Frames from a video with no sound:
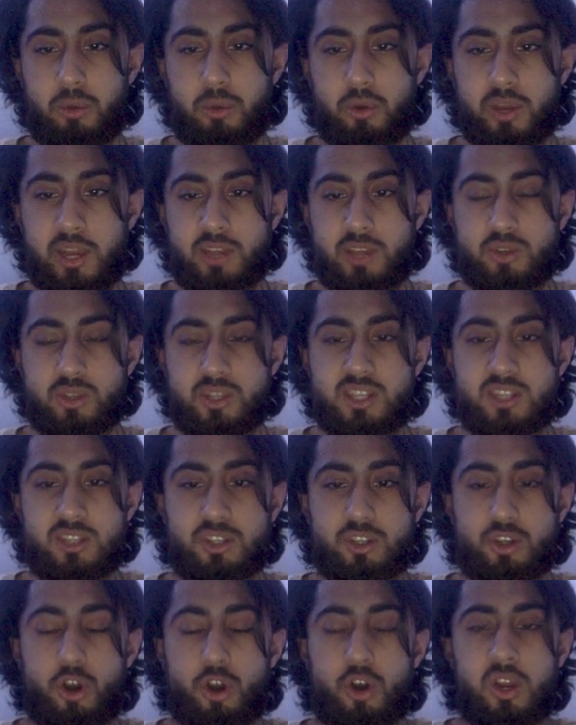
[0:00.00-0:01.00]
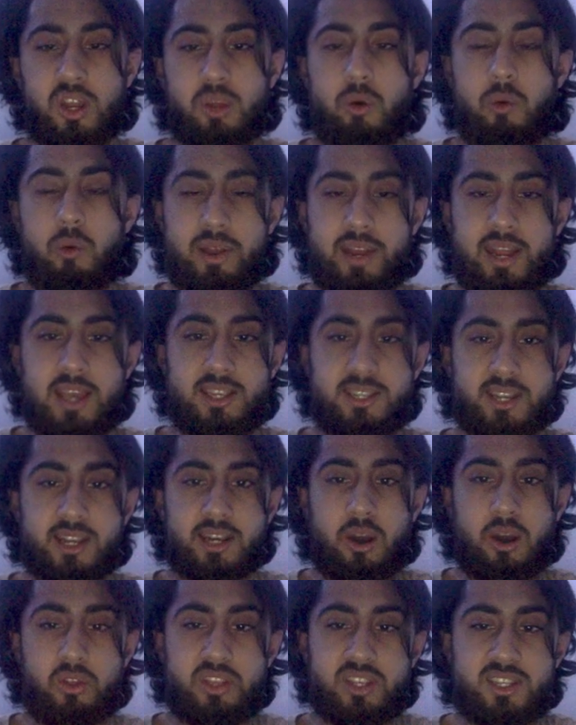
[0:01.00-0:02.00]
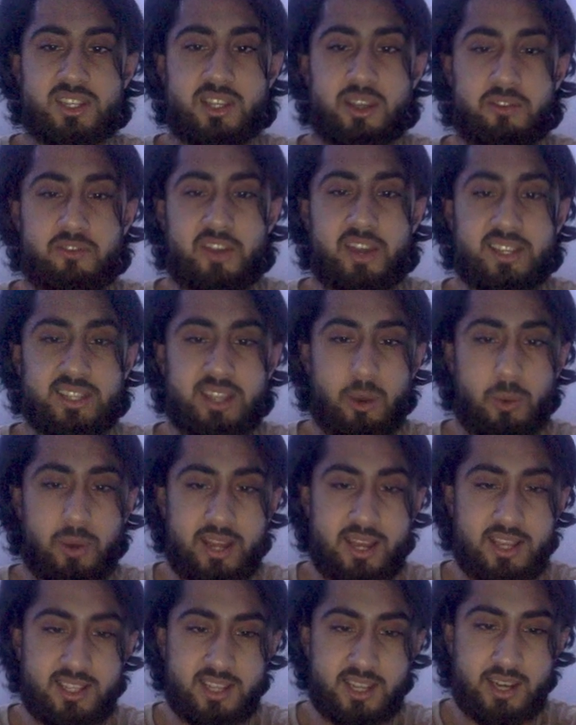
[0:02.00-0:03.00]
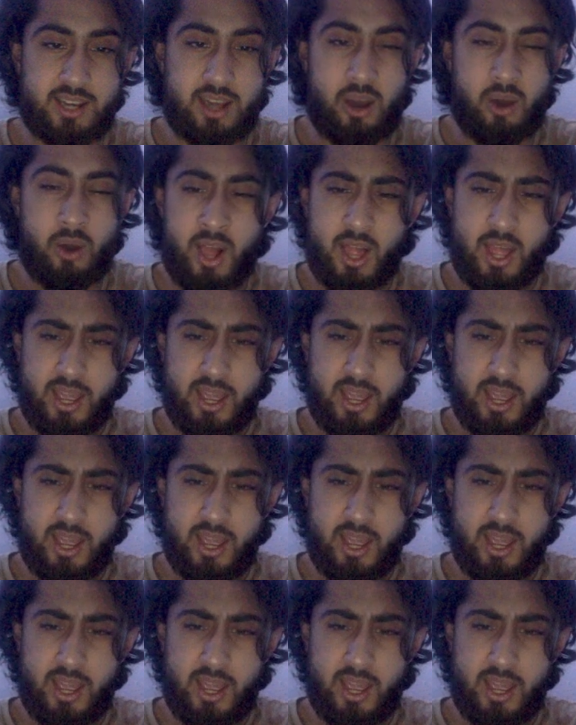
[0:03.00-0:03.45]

Okay, so this is currently what we're testing now. This is the phase that we're testing now.